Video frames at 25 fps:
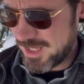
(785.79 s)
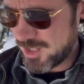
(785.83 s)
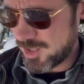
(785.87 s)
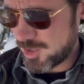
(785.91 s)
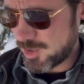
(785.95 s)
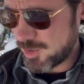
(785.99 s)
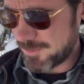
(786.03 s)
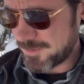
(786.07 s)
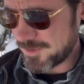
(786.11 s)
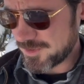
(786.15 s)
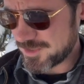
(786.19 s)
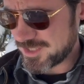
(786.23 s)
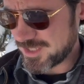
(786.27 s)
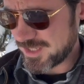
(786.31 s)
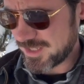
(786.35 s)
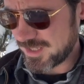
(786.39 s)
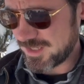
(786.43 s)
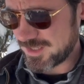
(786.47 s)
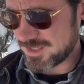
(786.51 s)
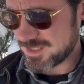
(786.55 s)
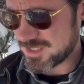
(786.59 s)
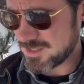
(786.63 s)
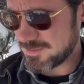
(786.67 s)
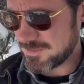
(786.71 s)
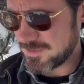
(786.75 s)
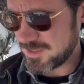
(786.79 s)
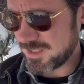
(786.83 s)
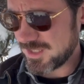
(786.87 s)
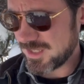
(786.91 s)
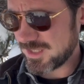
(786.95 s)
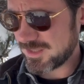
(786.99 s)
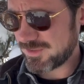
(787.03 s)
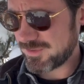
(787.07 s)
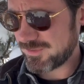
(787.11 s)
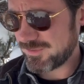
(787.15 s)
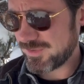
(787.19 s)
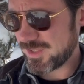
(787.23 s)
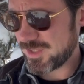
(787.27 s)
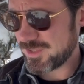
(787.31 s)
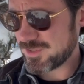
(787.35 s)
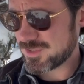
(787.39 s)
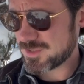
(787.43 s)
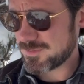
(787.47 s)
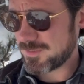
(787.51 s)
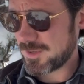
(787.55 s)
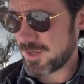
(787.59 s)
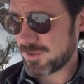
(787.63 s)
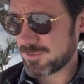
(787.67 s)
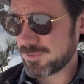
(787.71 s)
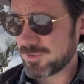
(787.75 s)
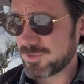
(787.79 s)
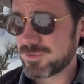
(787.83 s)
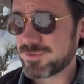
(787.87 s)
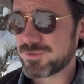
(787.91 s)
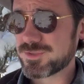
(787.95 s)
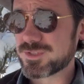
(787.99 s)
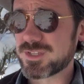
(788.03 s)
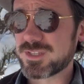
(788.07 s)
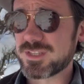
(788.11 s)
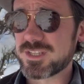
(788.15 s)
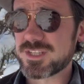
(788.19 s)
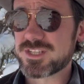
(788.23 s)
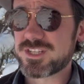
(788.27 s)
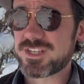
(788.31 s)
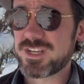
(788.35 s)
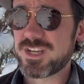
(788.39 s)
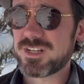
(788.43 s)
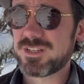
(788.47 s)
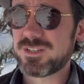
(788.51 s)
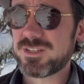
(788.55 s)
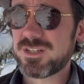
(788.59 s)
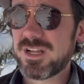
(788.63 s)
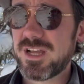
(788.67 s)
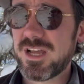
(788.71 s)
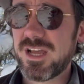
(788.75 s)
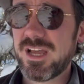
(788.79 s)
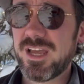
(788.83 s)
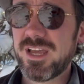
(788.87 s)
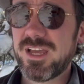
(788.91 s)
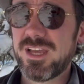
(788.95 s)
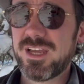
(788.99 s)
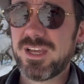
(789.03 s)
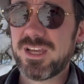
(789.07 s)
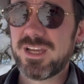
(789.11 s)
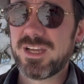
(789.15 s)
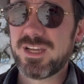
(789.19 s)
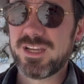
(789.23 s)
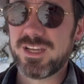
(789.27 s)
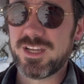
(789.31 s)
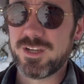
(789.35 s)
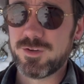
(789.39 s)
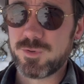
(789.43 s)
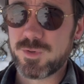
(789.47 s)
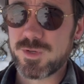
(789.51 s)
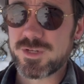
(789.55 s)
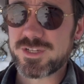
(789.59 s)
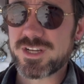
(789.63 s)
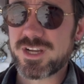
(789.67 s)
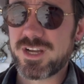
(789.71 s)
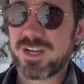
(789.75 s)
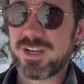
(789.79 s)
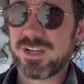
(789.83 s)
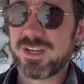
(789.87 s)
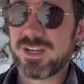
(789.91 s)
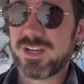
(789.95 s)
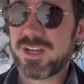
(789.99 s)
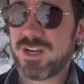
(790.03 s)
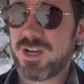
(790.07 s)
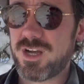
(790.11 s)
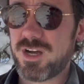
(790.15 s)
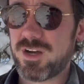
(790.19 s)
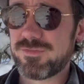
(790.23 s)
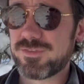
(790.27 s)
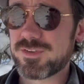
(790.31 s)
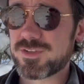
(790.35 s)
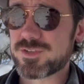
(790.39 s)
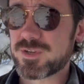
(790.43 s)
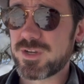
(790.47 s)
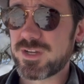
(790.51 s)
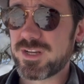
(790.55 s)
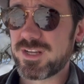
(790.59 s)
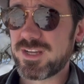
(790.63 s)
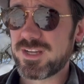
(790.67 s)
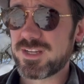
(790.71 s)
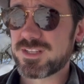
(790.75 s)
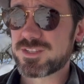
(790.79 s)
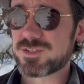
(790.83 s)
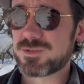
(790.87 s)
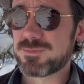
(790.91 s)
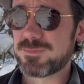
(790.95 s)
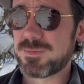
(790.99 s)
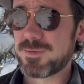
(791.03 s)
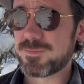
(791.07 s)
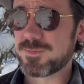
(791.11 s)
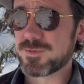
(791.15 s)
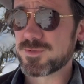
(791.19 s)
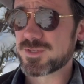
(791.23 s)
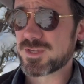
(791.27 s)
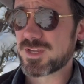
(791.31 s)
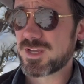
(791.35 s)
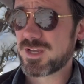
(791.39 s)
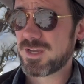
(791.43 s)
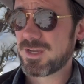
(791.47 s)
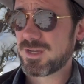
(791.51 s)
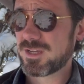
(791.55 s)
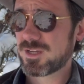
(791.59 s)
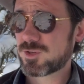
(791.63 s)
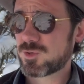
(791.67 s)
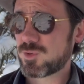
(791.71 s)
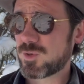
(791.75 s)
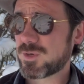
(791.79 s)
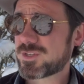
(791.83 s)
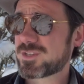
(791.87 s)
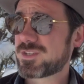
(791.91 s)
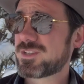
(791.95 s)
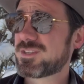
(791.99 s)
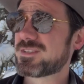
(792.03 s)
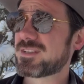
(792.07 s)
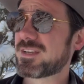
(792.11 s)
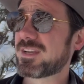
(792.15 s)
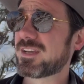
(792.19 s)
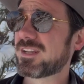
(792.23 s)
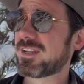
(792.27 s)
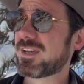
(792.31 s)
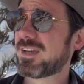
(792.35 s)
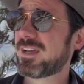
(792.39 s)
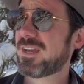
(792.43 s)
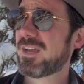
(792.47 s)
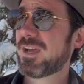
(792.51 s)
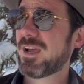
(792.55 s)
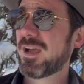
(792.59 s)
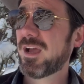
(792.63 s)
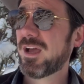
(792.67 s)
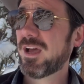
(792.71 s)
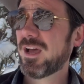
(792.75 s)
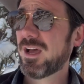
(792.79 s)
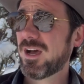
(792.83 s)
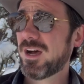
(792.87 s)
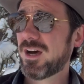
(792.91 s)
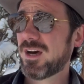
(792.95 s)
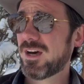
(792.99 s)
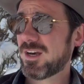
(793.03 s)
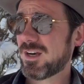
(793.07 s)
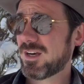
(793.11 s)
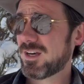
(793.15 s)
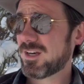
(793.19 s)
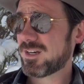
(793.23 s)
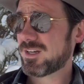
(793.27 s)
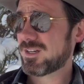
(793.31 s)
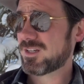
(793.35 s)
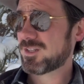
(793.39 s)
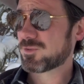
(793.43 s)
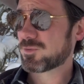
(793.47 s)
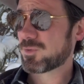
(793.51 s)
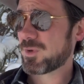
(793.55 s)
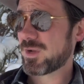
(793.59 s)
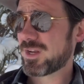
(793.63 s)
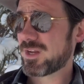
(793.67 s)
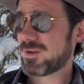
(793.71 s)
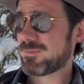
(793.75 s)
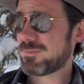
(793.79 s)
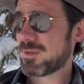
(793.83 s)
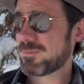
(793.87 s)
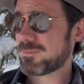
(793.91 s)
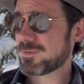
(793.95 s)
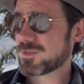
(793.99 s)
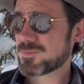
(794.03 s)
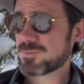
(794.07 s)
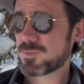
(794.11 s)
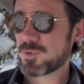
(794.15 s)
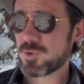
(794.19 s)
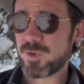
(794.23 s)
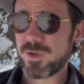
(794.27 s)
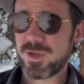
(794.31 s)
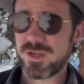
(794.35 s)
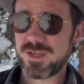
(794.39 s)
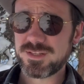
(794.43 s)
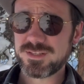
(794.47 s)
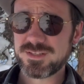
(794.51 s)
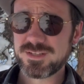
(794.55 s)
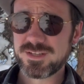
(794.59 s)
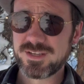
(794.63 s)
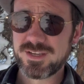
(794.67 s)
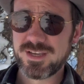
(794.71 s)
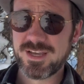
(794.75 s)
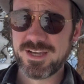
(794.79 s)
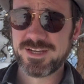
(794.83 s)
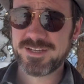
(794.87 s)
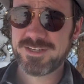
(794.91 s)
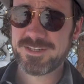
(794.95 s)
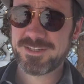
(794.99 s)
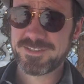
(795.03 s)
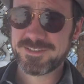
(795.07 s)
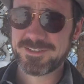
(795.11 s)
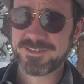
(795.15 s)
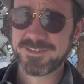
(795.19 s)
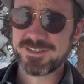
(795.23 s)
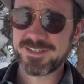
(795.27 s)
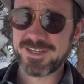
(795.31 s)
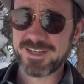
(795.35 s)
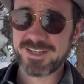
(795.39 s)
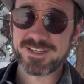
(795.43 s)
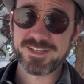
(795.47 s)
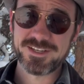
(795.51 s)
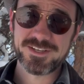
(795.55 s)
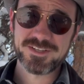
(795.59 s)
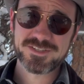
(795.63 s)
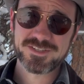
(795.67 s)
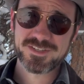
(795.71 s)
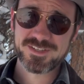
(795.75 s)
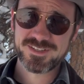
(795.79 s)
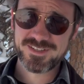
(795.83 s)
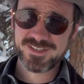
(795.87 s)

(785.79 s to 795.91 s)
Hope you'll check out some of the other videos about runes on this channel, in which I often try to answer people's questions and uh, rain on people's parade, I guess.